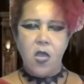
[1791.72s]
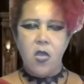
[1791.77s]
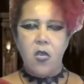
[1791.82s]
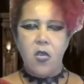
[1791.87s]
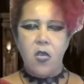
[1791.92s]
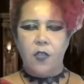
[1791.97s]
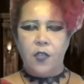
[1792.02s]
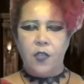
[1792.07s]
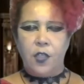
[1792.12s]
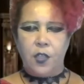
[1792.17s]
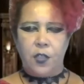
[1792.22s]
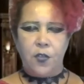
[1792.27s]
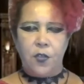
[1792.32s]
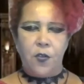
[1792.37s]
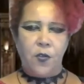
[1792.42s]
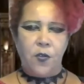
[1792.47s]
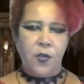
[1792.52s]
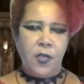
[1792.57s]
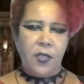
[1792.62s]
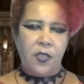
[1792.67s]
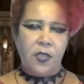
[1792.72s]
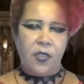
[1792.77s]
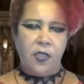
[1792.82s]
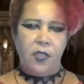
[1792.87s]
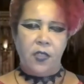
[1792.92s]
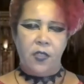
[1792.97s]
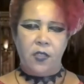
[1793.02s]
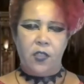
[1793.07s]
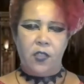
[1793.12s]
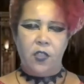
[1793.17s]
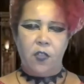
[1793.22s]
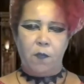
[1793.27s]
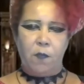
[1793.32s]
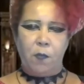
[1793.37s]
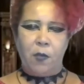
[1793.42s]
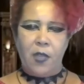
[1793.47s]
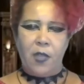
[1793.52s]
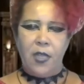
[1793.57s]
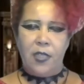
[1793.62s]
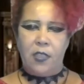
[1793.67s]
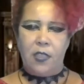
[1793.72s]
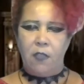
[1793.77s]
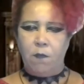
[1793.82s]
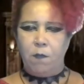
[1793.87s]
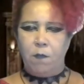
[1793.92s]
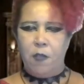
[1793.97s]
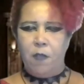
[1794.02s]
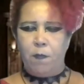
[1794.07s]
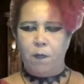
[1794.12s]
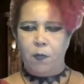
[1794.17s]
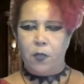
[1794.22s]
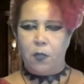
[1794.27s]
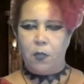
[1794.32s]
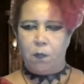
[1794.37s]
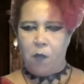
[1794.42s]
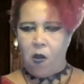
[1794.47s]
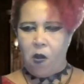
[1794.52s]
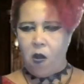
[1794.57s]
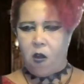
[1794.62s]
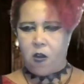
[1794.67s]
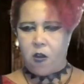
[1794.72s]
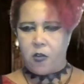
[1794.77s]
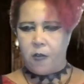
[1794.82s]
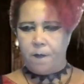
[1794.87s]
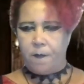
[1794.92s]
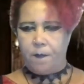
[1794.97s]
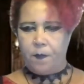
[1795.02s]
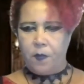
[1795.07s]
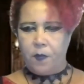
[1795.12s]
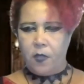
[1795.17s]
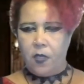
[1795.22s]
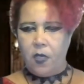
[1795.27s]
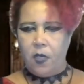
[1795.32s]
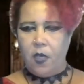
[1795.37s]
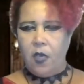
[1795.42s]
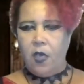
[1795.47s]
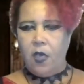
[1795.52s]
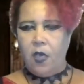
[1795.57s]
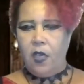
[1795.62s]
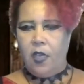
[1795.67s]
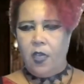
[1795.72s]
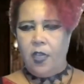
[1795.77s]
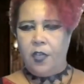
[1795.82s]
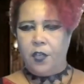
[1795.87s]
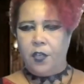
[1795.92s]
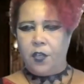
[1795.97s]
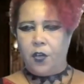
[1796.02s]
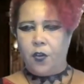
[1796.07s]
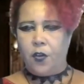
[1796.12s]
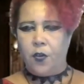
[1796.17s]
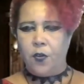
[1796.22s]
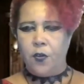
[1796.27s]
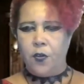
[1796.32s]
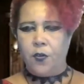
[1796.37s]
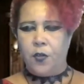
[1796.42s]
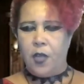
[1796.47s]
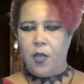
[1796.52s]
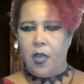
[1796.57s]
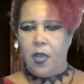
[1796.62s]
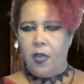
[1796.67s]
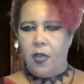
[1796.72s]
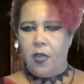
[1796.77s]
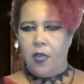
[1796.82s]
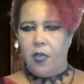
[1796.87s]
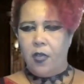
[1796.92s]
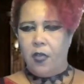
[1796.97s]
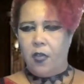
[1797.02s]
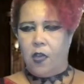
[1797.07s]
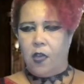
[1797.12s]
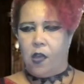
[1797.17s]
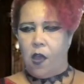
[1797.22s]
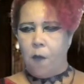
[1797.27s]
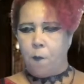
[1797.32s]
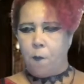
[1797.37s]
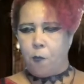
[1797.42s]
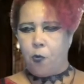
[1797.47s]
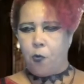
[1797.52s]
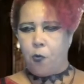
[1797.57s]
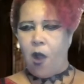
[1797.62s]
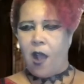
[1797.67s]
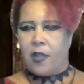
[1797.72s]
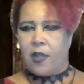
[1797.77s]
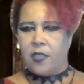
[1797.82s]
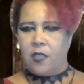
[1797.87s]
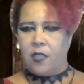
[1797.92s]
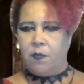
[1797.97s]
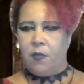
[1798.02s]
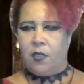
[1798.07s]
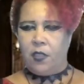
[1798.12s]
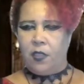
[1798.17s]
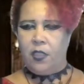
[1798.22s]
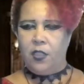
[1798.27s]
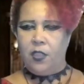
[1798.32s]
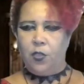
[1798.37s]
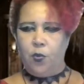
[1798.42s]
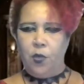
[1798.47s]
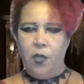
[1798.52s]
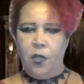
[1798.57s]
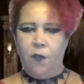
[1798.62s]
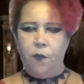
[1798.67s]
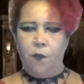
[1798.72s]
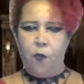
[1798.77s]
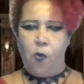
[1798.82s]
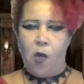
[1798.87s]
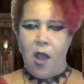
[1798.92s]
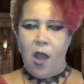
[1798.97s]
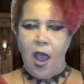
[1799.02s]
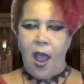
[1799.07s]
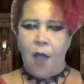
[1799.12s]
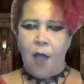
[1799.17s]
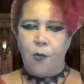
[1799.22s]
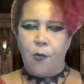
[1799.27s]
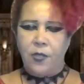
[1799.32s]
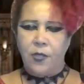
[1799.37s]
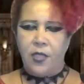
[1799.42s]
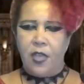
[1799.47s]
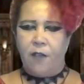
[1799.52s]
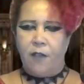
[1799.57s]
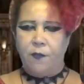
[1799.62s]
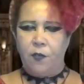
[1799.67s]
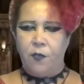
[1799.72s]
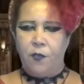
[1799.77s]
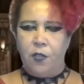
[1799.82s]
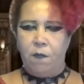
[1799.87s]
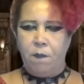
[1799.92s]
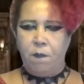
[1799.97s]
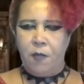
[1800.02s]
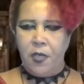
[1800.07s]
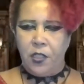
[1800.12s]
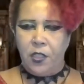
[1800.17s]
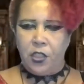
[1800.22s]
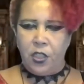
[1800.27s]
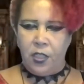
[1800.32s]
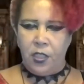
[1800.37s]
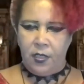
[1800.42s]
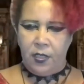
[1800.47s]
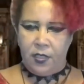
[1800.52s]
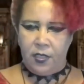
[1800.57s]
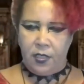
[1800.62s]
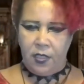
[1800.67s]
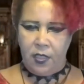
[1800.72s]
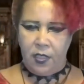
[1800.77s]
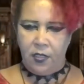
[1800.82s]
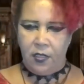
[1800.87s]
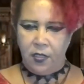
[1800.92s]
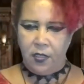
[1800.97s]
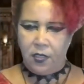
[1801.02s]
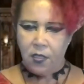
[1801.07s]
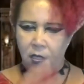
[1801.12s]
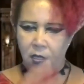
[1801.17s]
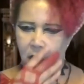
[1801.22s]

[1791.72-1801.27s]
The third incident took place in People's Park. It occurred approximately 24 hours after the pigeon incident.